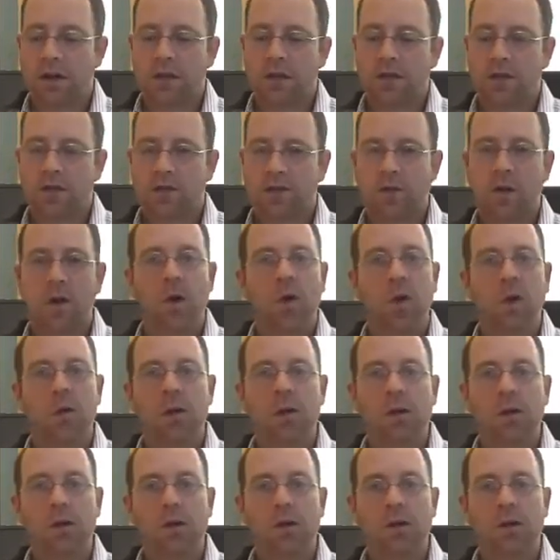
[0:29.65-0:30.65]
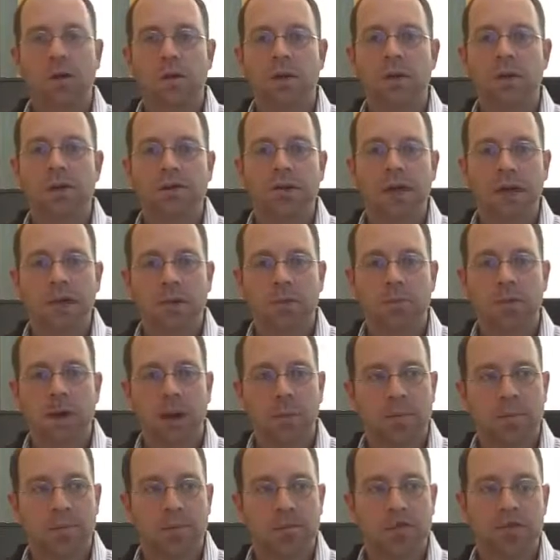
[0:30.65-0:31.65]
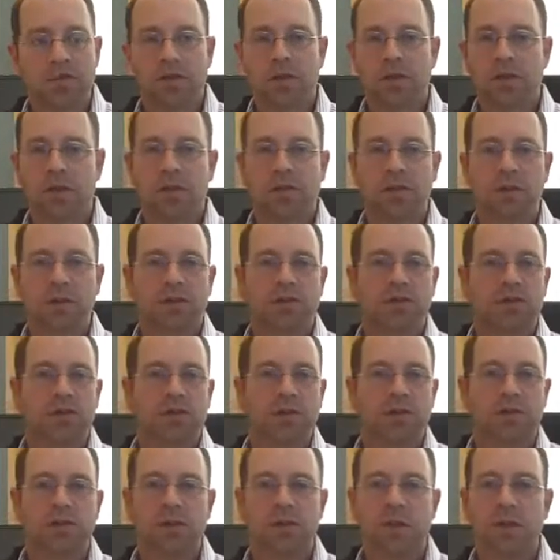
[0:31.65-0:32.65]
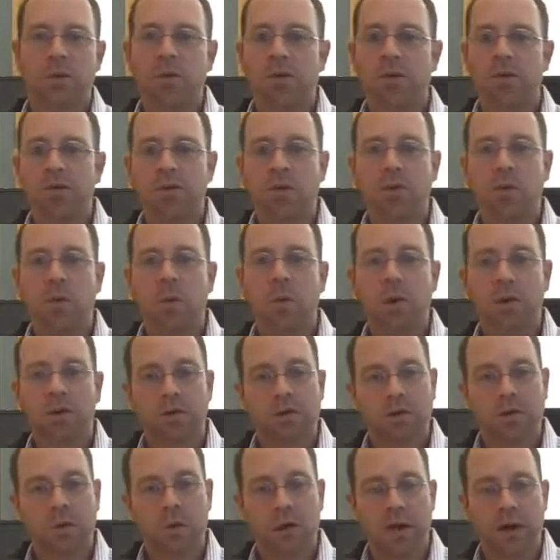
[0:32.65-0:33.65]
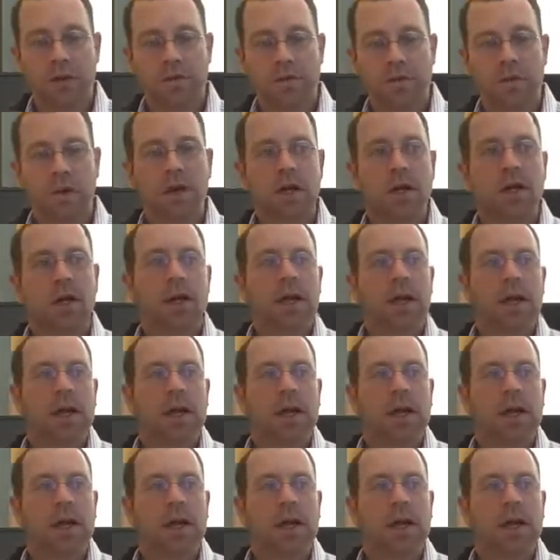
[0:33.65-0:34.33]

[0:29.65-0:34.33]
There's no unique selling proposition. It doesn't distinguish you whatsoever,